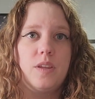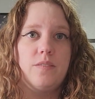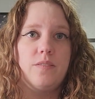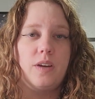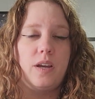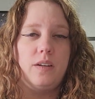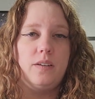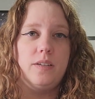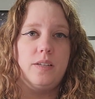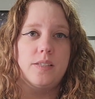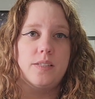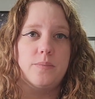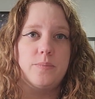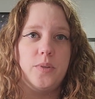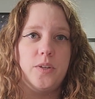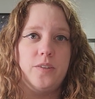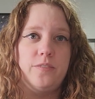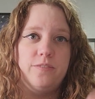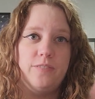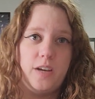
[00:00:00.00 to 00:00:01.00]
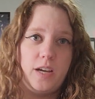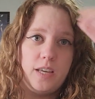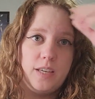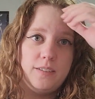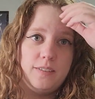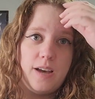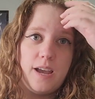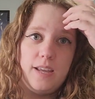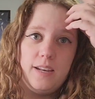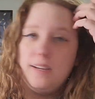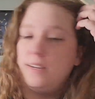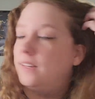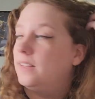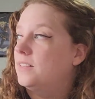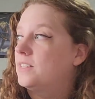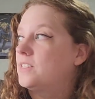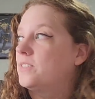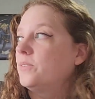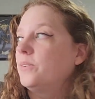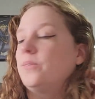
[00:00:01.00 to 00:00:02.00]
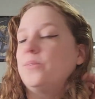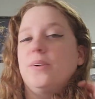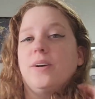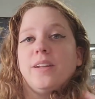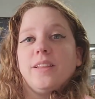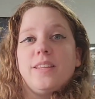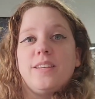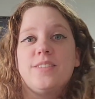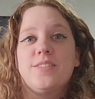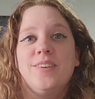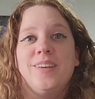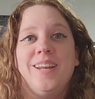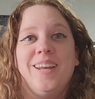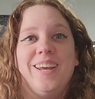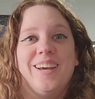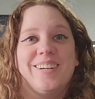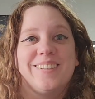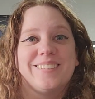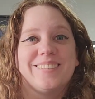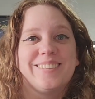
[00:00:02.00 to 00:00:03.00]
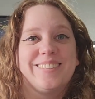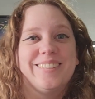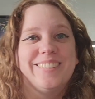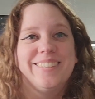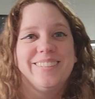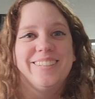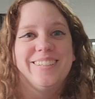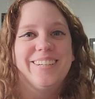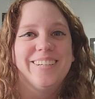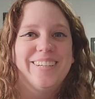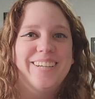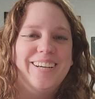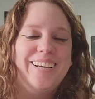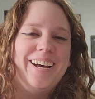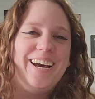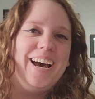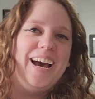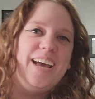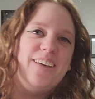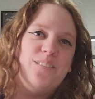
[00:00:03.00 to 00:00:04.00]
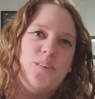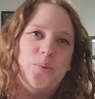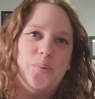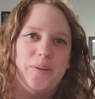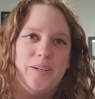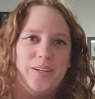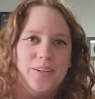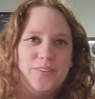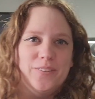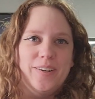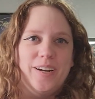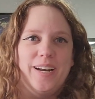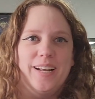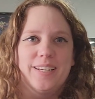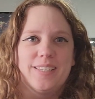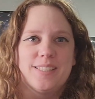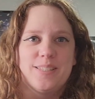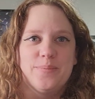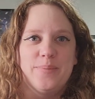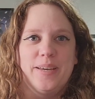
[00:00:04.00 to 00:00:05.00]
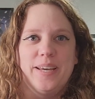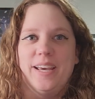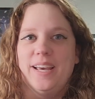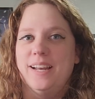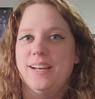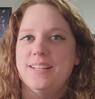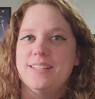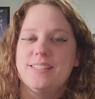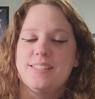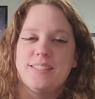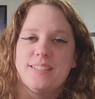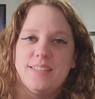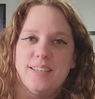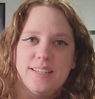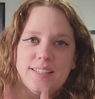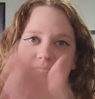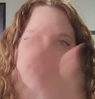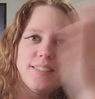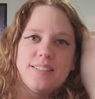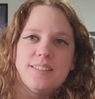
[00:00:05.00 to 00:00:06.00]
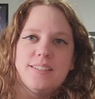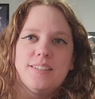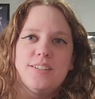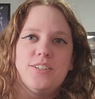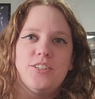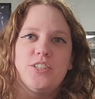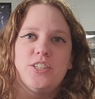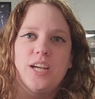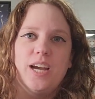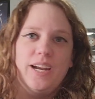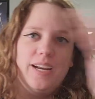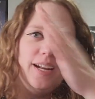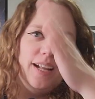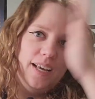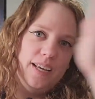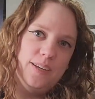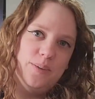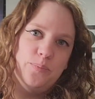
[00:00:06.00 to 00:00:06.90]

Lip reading: Finally, some good fucking lighting in one of these videos. I have a window right next to me, and it's shining